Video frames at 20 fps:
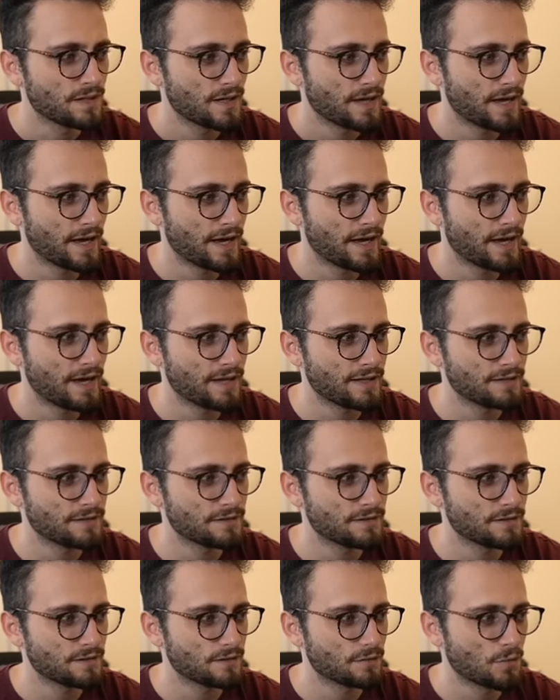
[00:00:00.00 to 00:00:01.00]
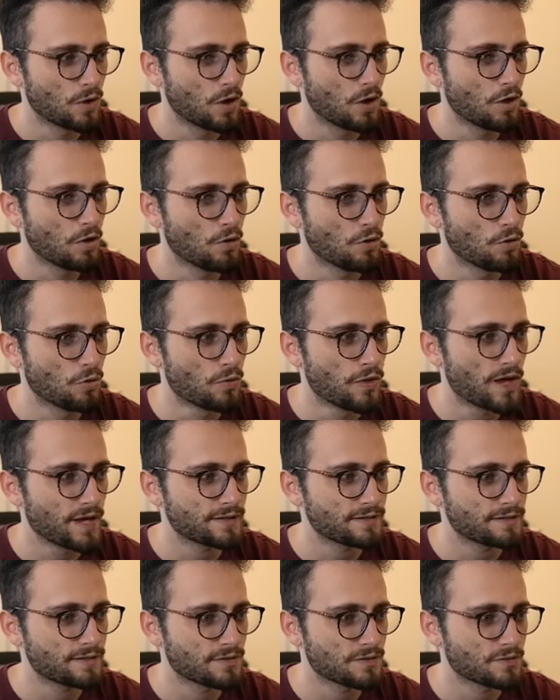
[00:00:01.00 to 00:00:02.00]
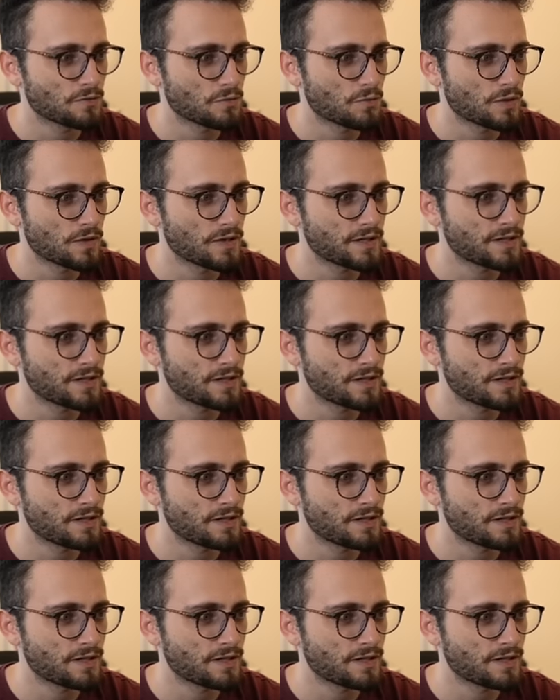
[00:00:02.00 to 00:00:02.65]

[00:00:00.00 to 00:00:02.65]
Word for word: And... Oh, that doesn't work.